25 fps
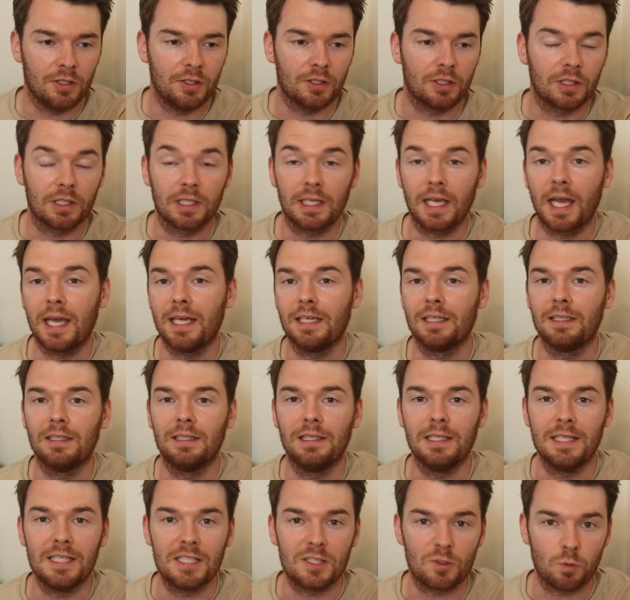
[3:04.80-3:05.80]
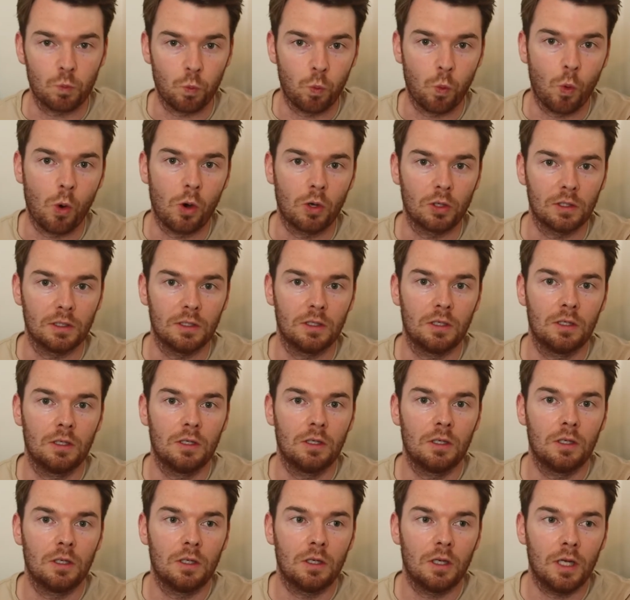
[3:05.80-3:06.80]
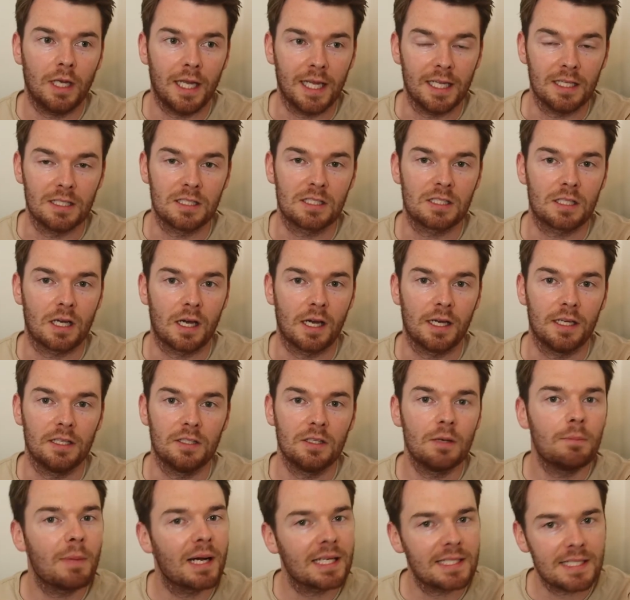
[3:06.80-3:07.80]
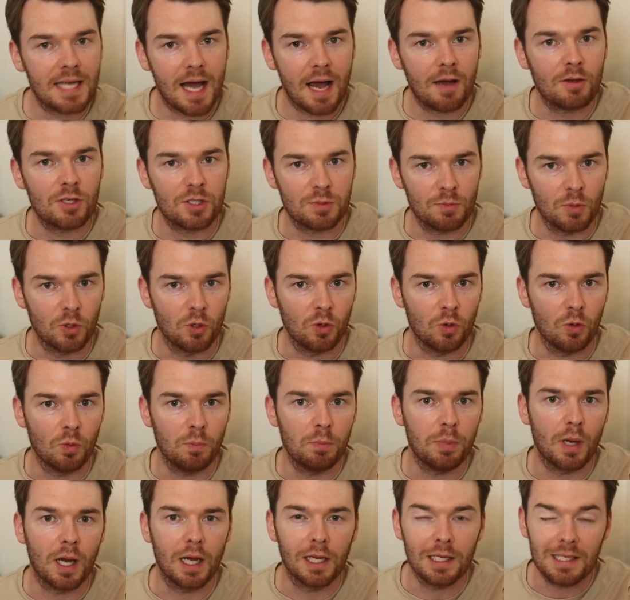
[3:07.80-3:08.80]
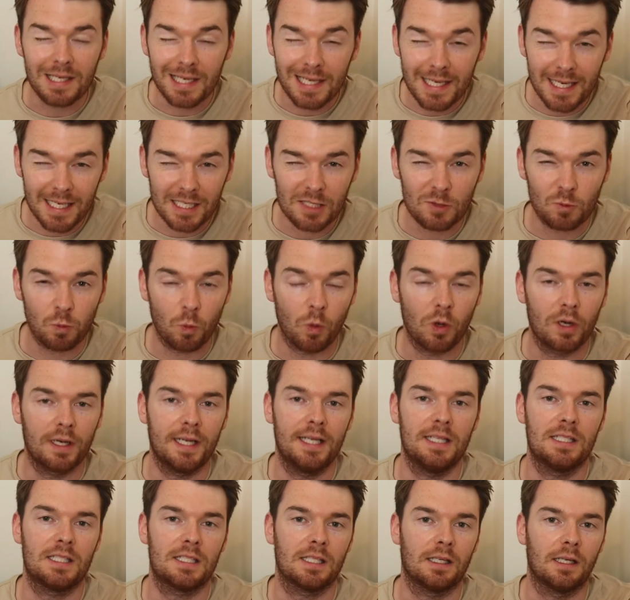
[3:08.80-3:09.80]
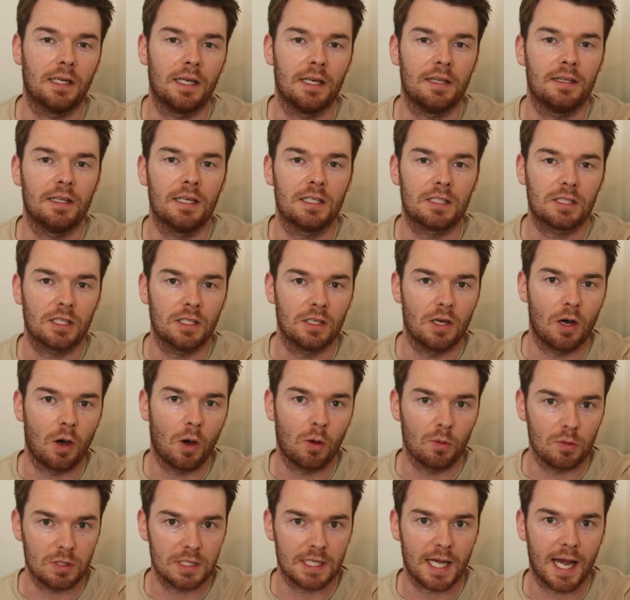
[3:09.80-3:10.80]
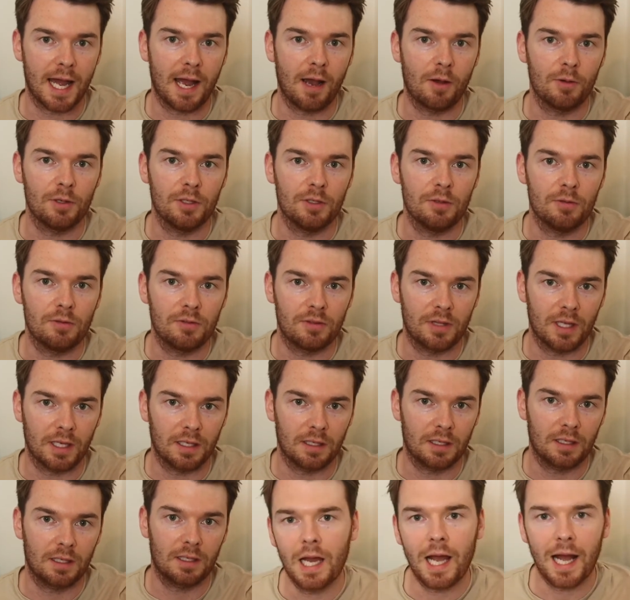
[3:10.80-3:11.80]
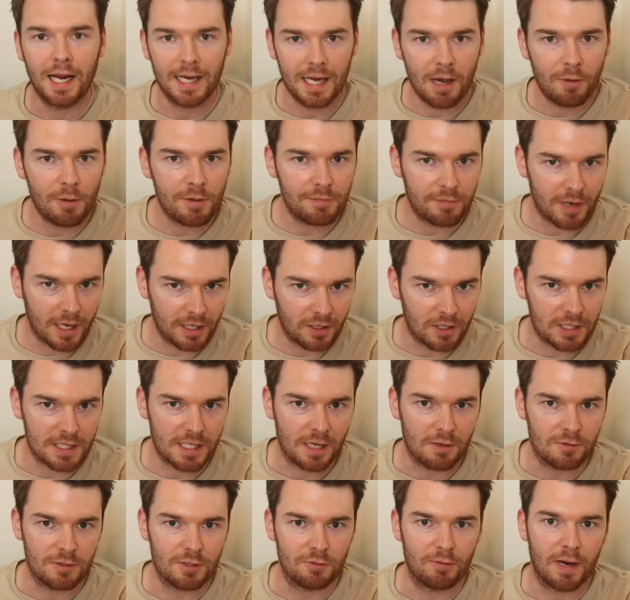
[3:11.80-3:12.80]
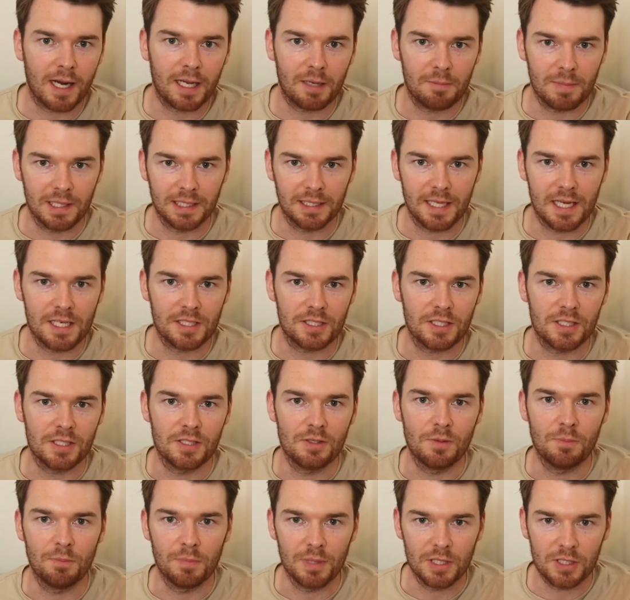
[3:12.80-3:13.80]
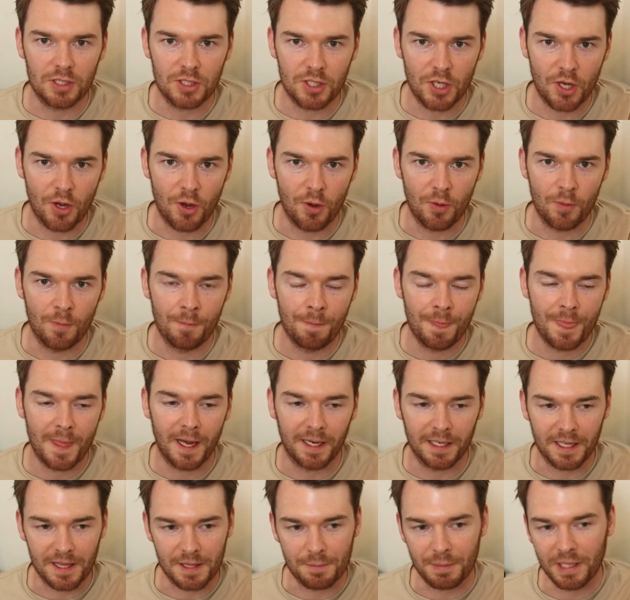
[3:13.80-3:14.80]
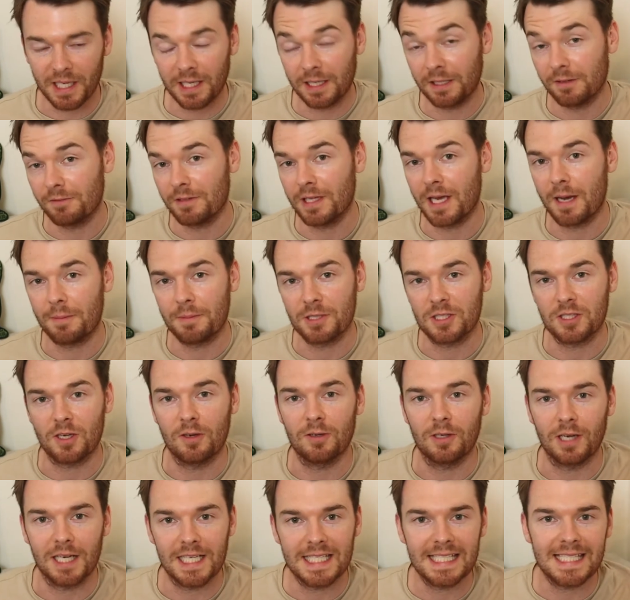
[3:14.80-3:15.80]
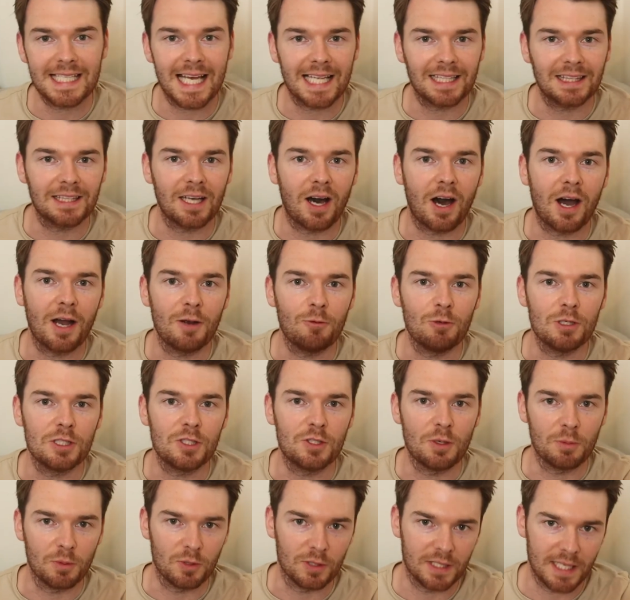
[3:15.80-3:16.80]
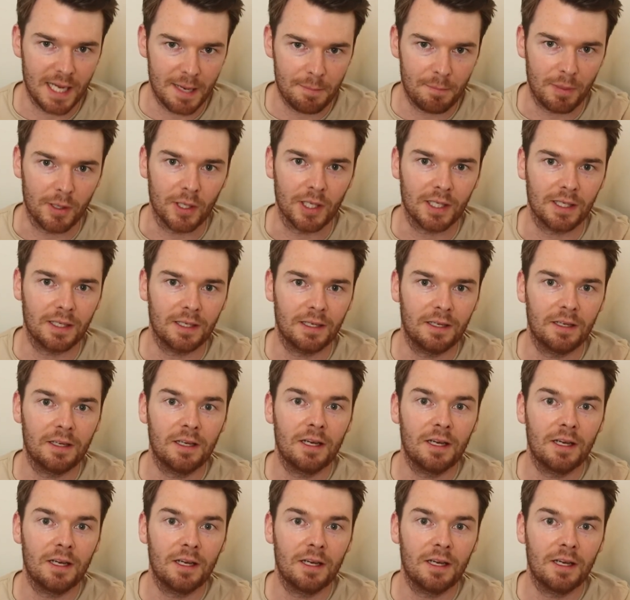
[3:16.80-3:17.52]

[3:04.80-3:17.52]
you're going to gain at least one insight, no matter how small, but at least one insight that's going to alter how you think. And now we find ourselves at recommendation number two. And at the beginning of the episode, I said that I was double dipping.